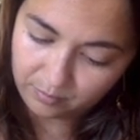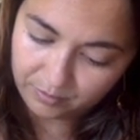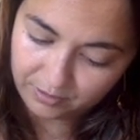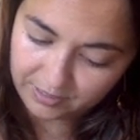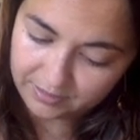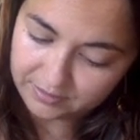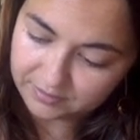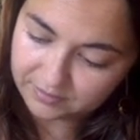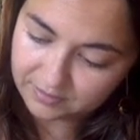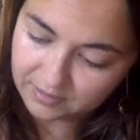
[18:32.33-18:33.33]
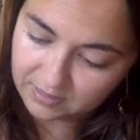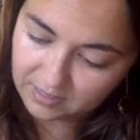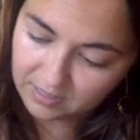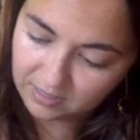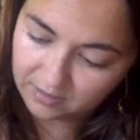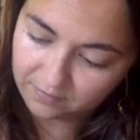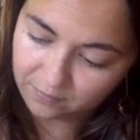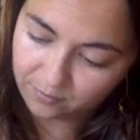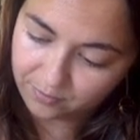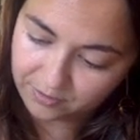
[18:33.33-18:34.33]
plus negative
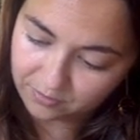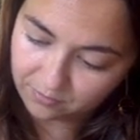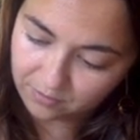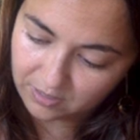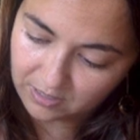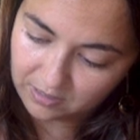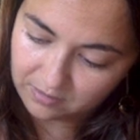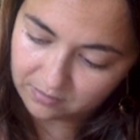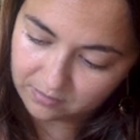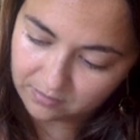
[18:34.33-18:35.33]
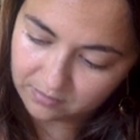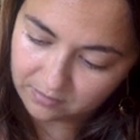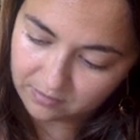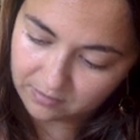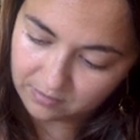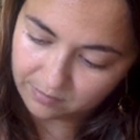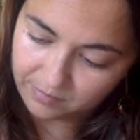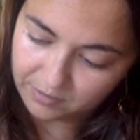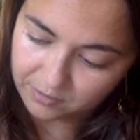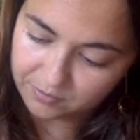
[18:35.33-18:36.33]
4.3
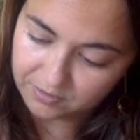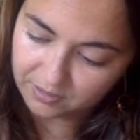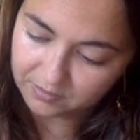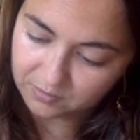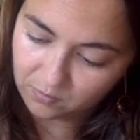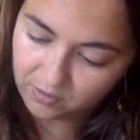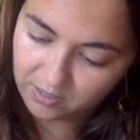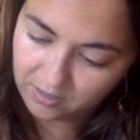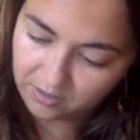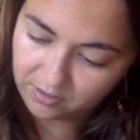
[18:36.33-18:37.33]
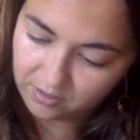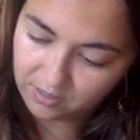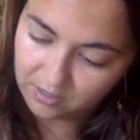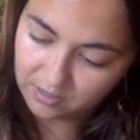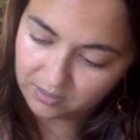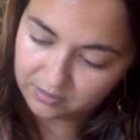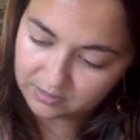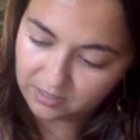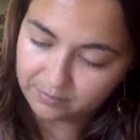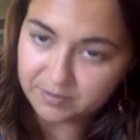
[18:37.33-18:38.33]
meters per second squared
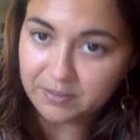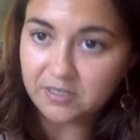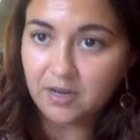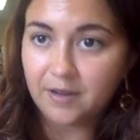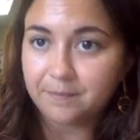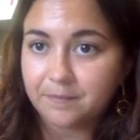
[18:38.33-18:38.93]
times my time.